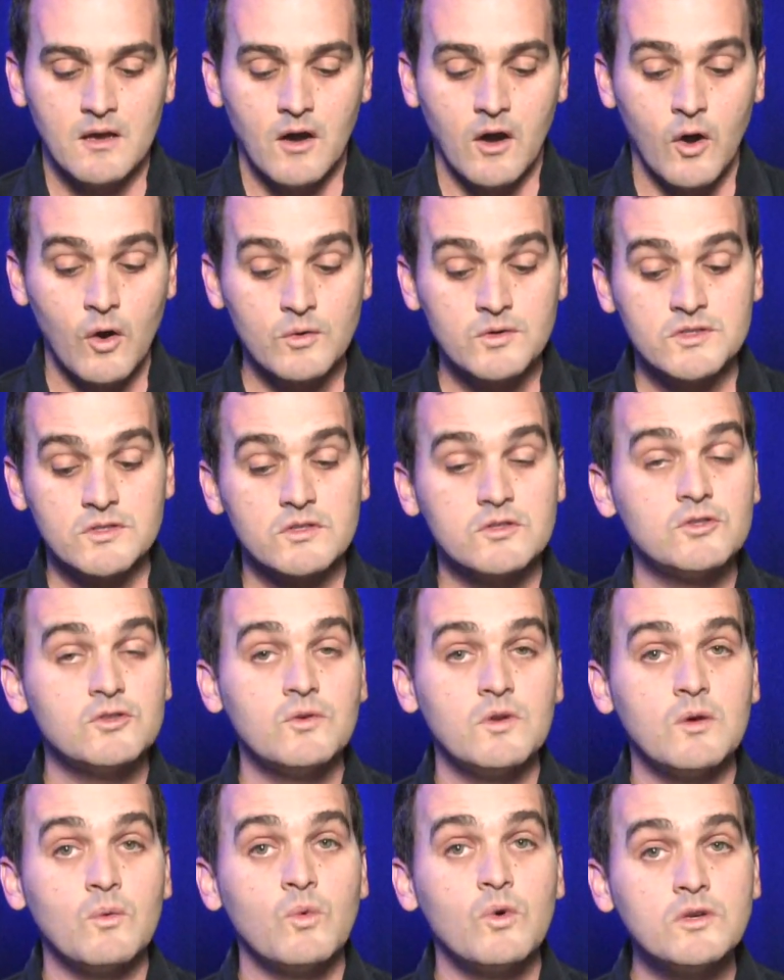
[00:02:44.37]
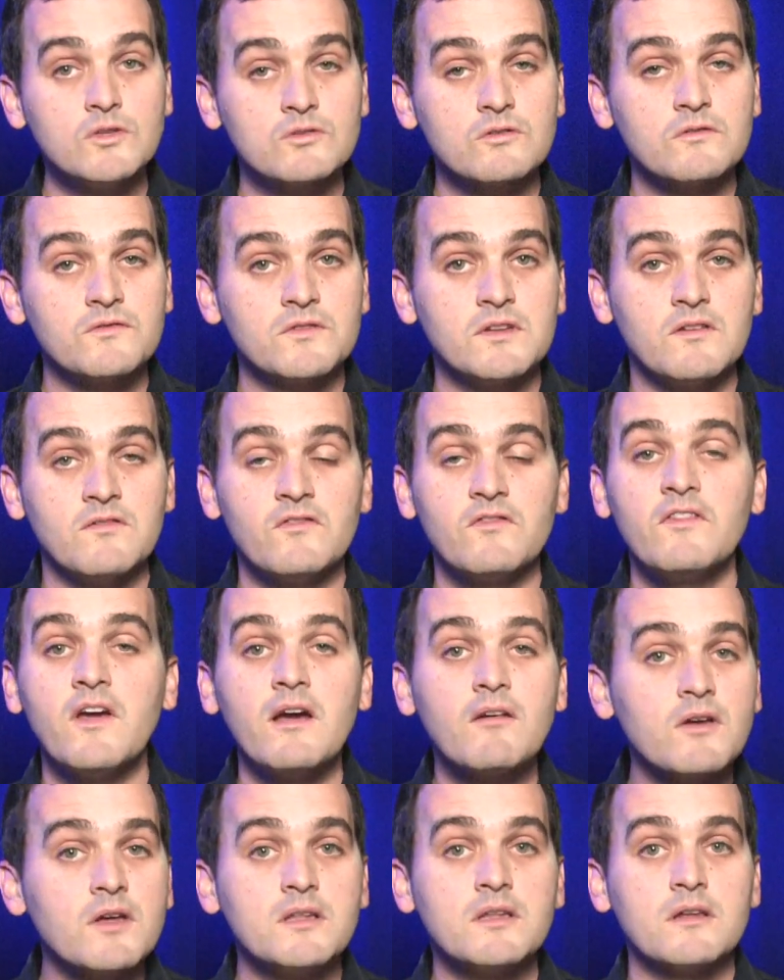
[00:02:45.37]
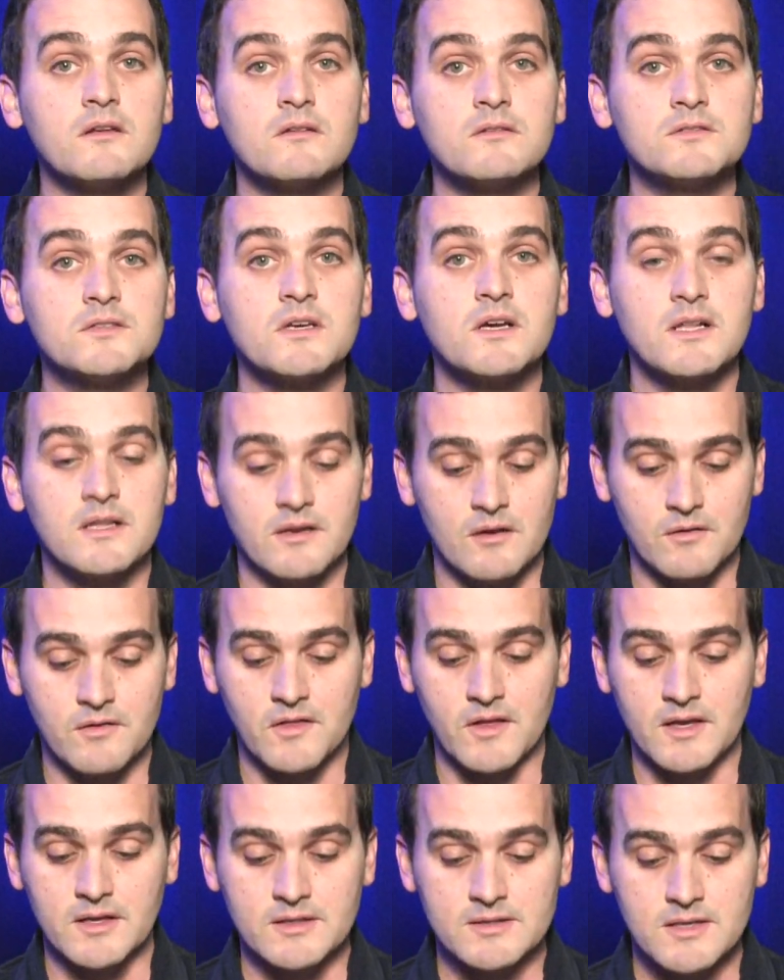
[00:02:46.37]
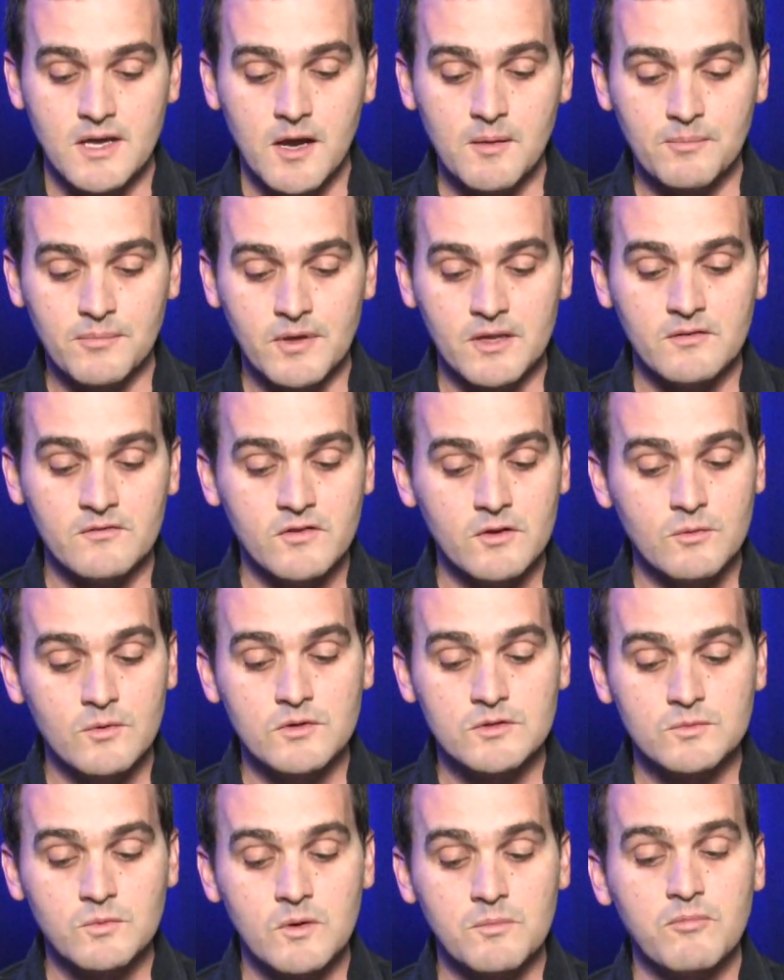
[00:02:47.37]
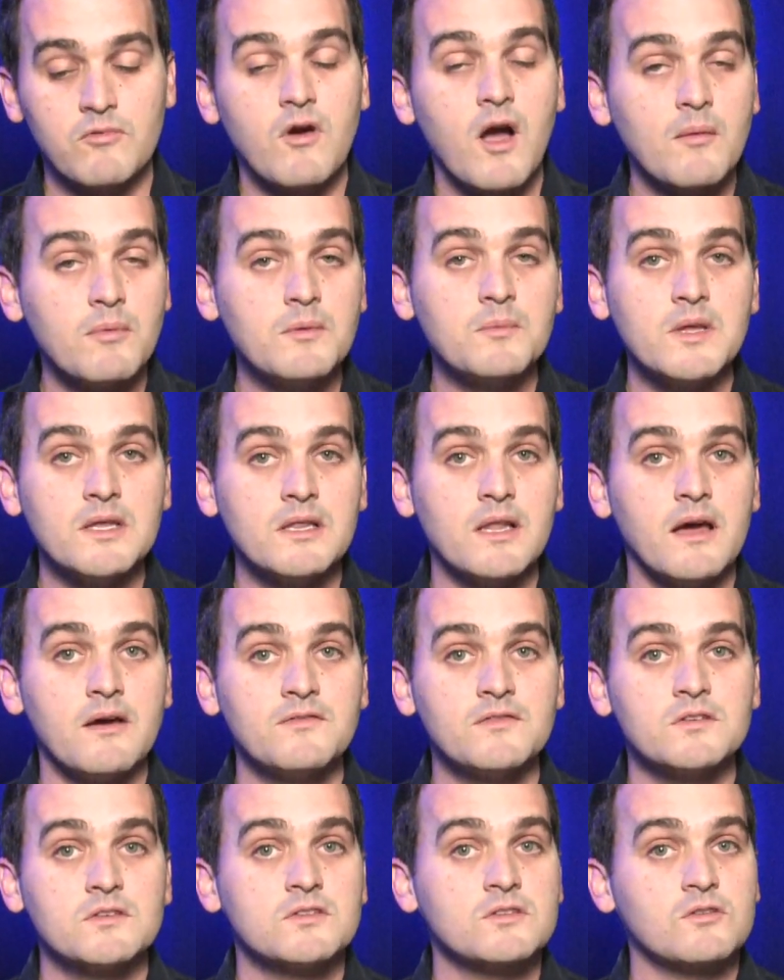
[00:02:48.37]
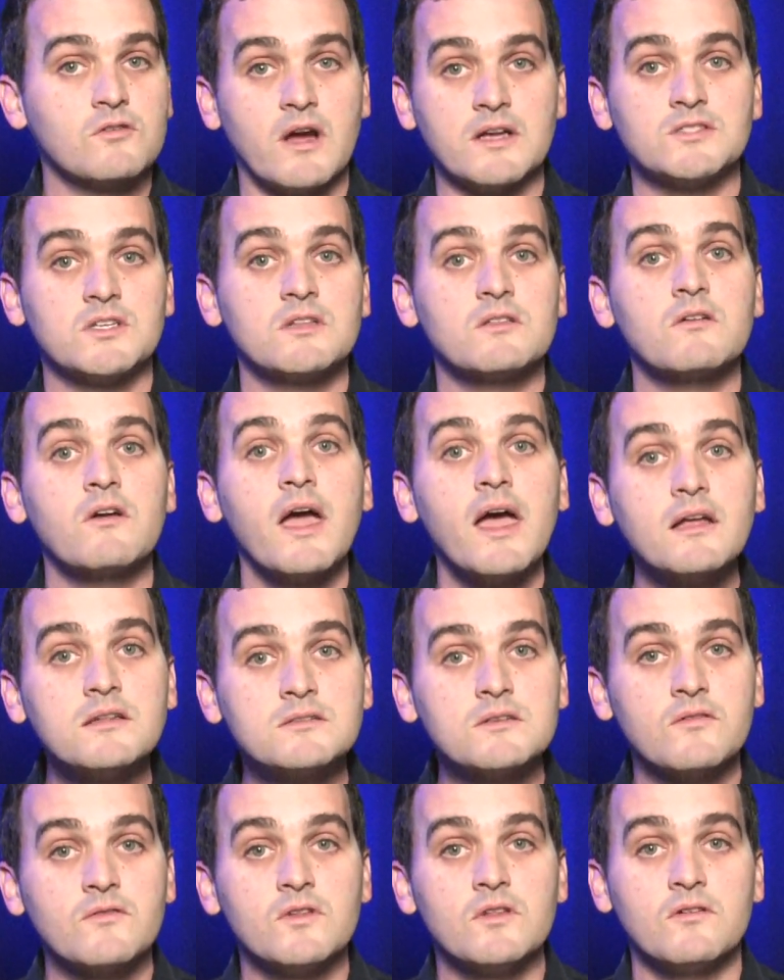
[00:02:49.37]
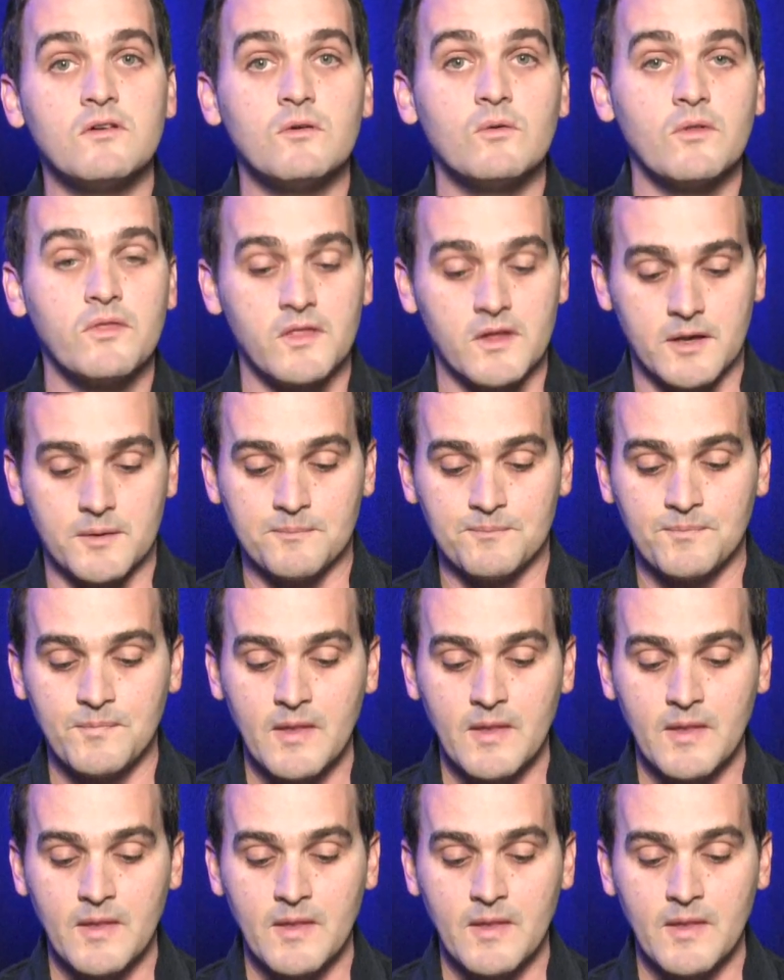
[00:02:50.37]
Host Judy Woodruff did very little to clear things up, and viewers were probably left scratching their heads over the whole thing.